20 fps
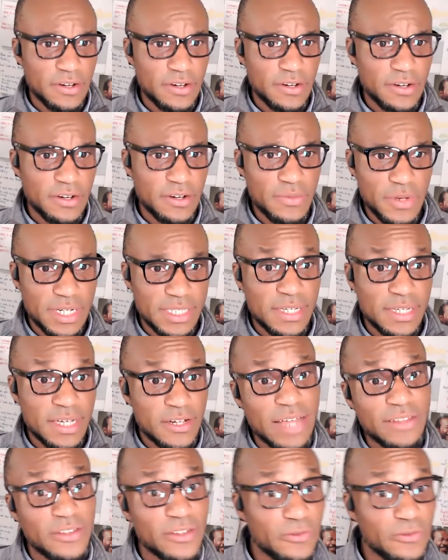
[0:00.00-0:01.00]
in their
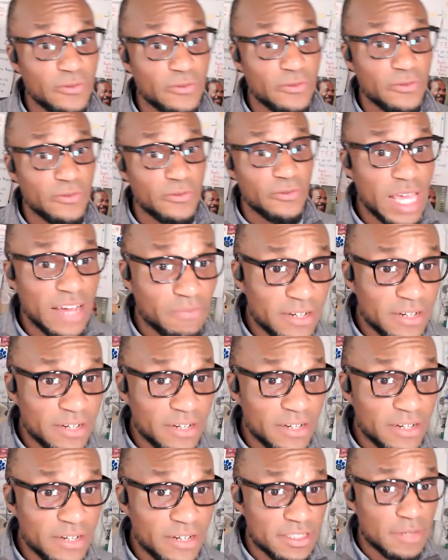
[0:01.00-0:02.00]
communities. Rather, we
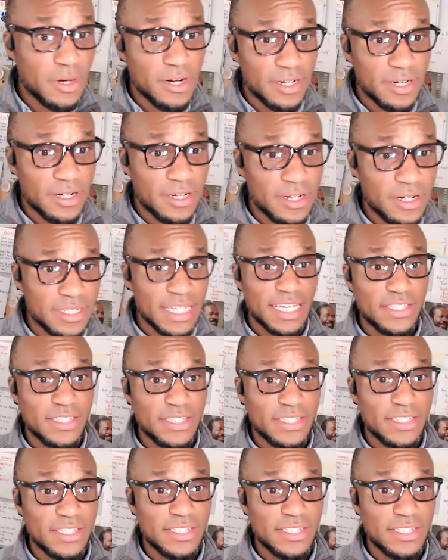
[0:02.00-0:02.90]
have playgrounds and parks.